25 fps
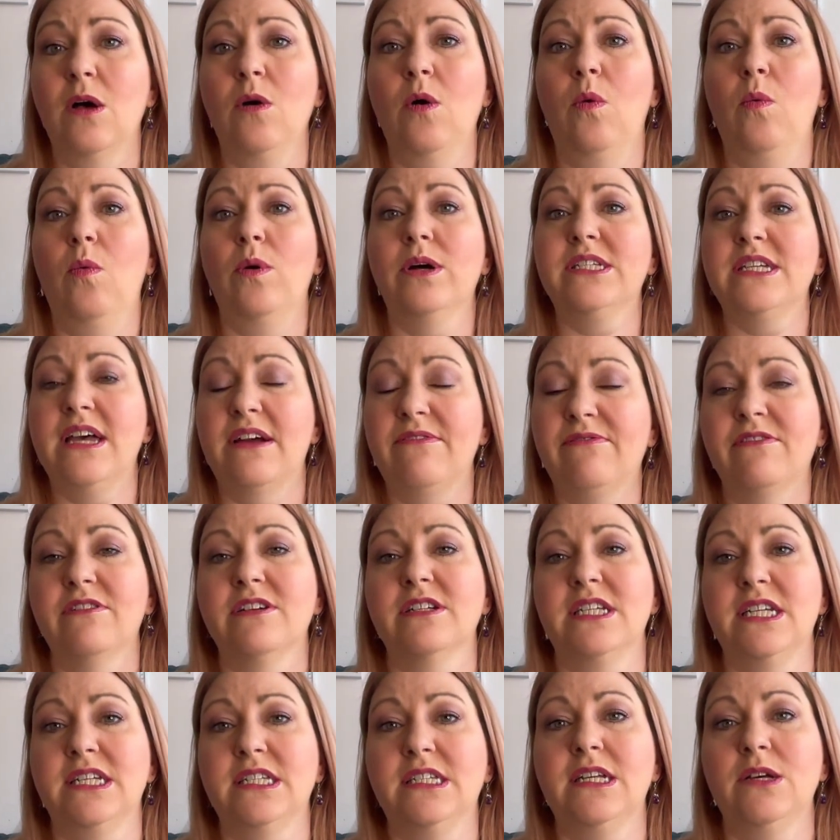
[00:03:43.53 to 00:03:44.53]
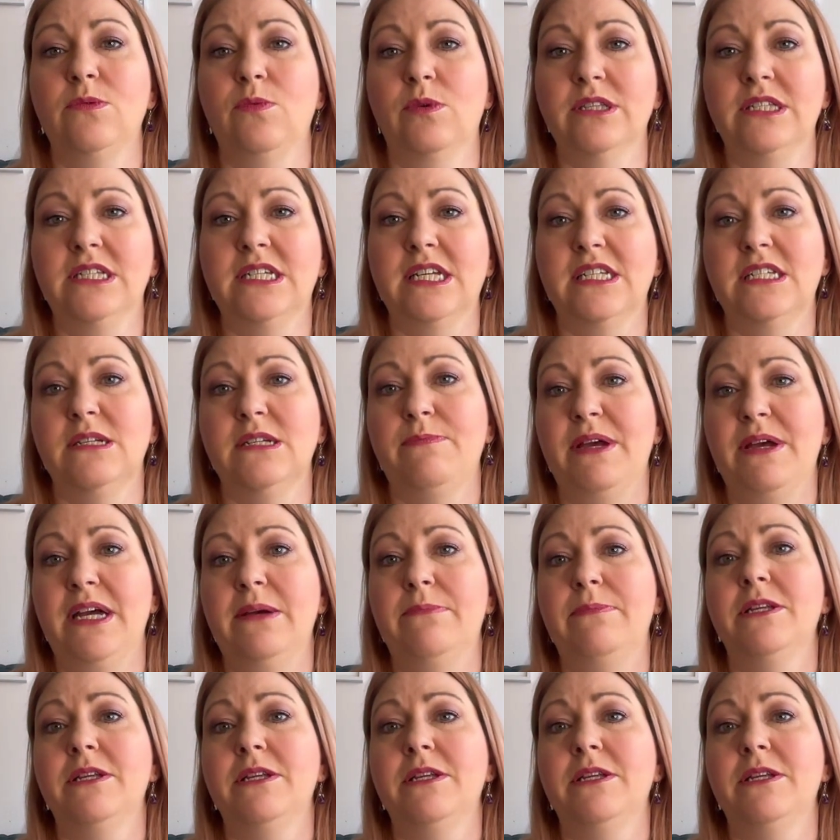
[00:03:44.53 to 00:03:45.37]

or whatever it is you want it to be.